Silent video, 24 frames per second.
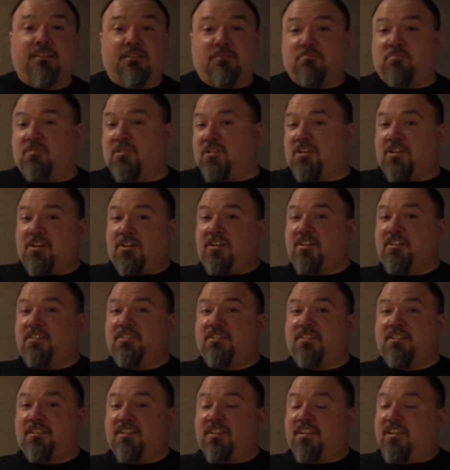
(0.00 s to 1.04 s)

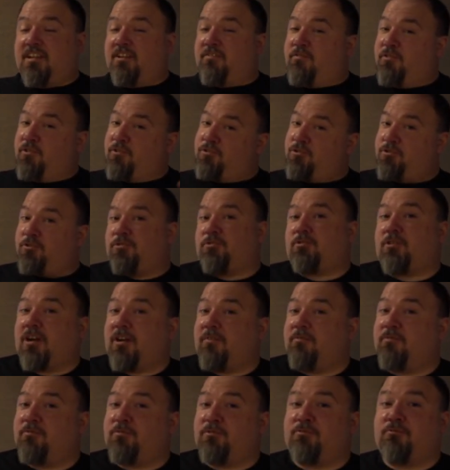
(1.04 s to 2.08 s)
Because if you're
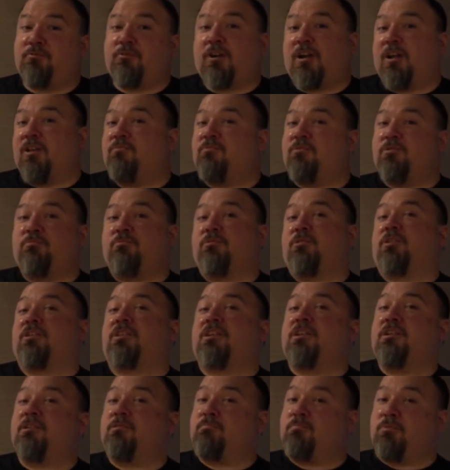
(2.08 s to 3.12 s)
striving for fine
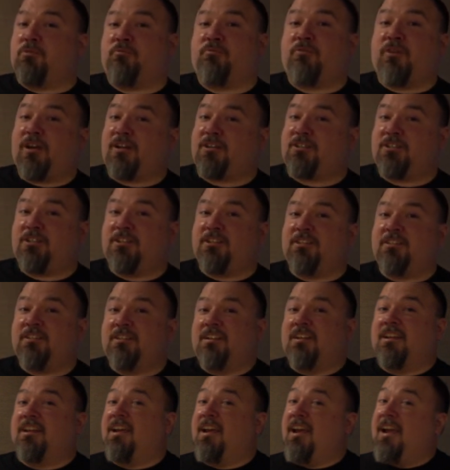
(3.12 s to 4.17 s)
woodworking and perfection,
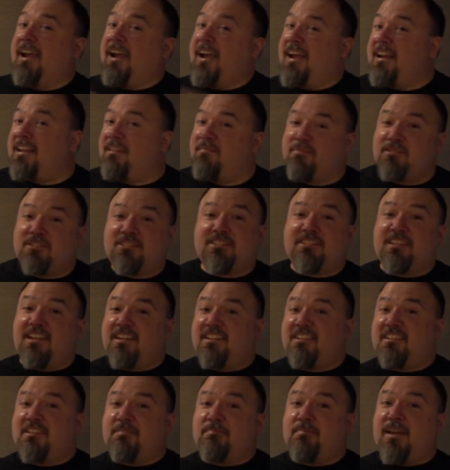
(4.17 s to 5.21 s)
any
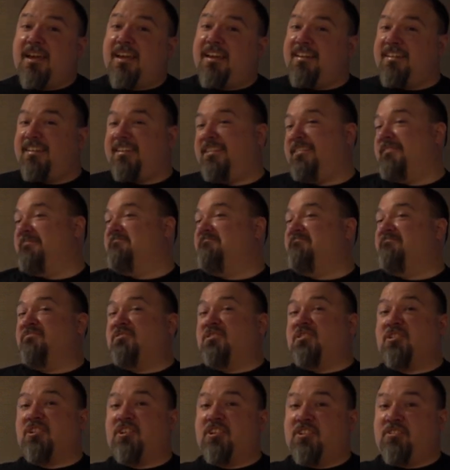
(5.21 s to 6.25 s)
mistake you make,
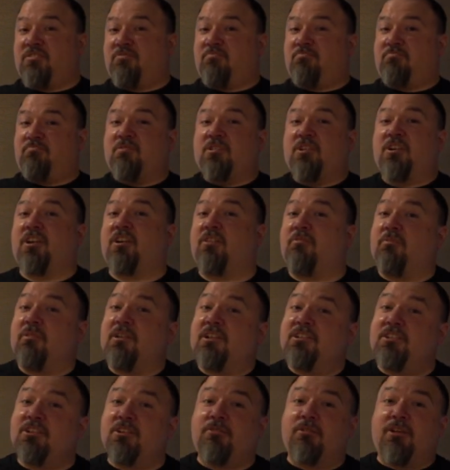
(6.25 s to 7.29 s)
you're gonna you're gonna
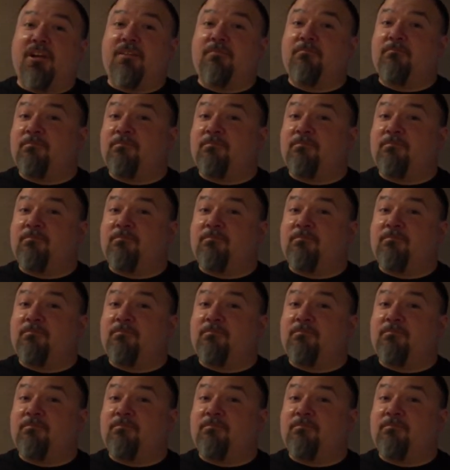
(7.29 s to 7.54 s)
redo it.